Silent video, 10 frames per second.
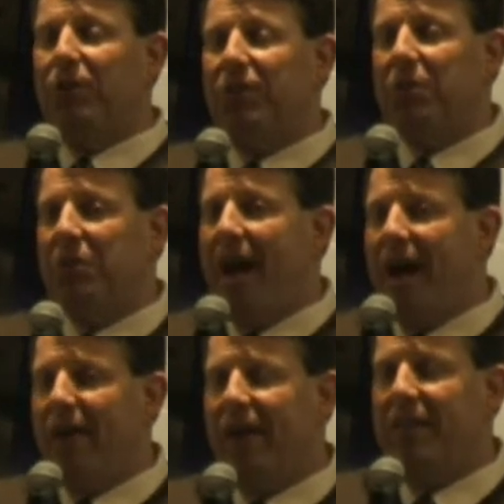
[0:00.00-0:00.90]
it's
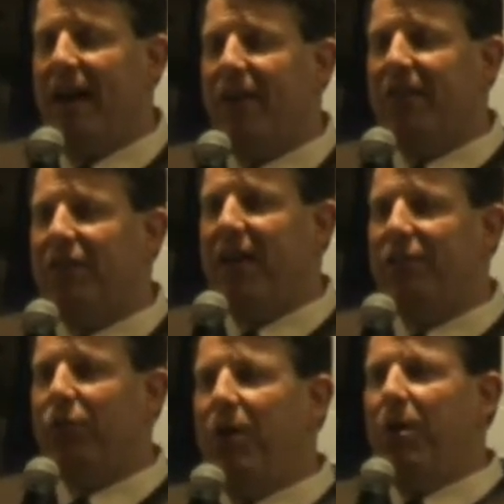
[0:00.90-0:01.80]
tiring, a tiring
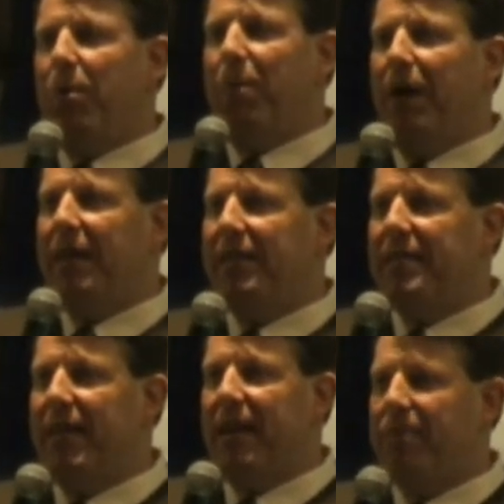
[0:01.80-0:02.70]
schedule. but
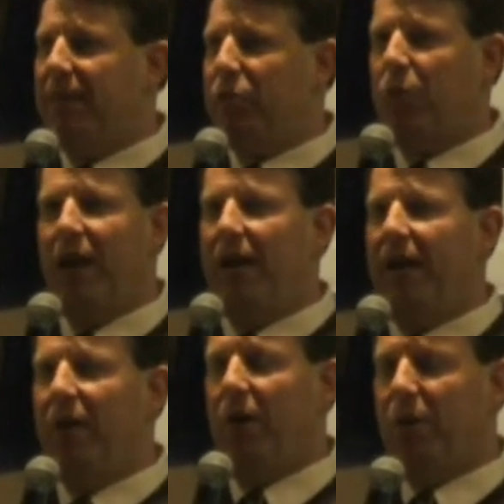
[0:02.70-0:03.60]
that's what I
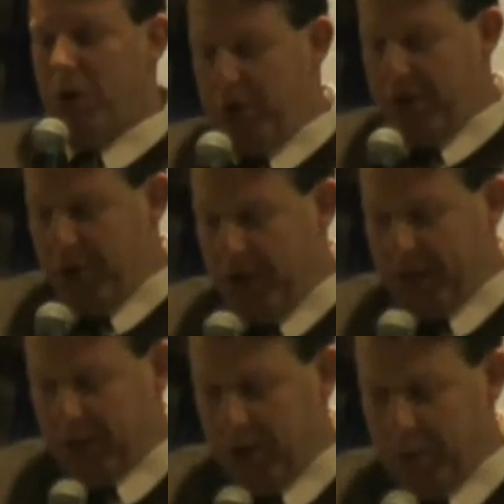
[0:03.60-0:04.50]
always wanted to be doing,
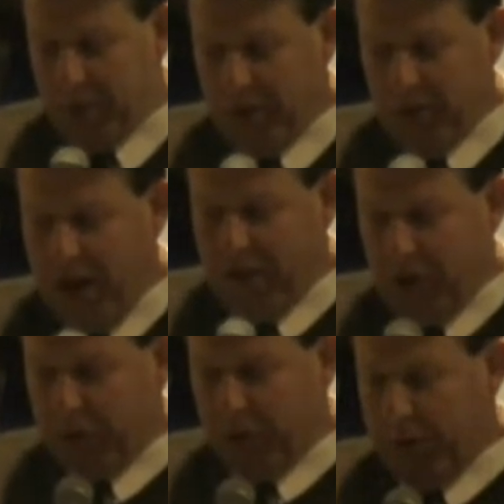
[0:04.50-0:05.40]
so you have to
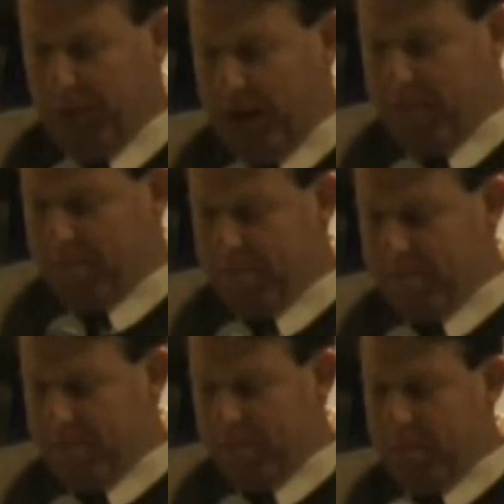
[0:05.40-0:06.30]
always remember
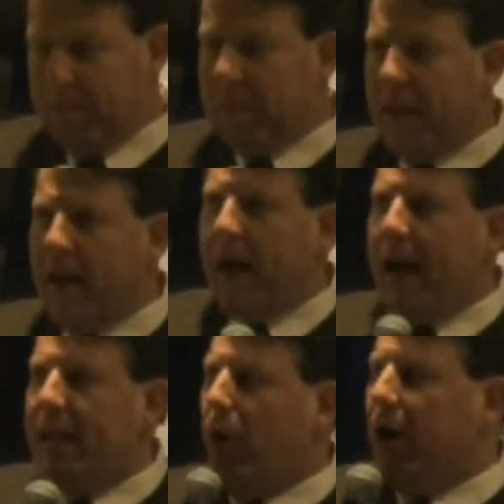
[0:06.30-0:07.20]
that.
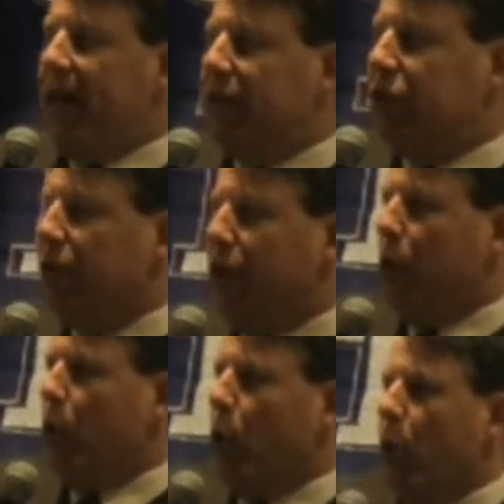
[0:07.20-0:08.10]
As a broadcaster,
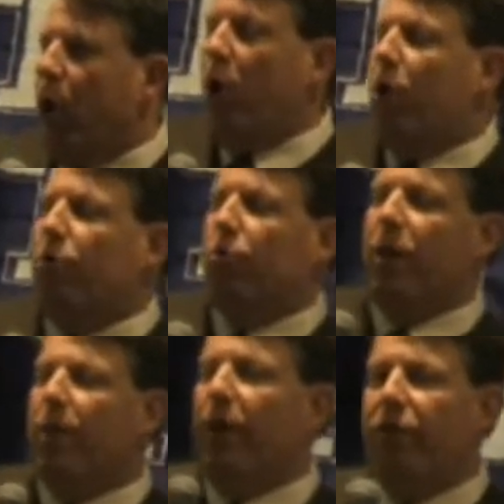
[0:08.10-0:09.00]
you
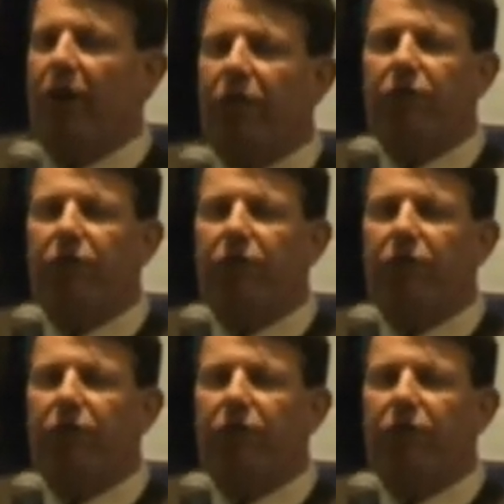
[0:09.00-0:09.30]
dream of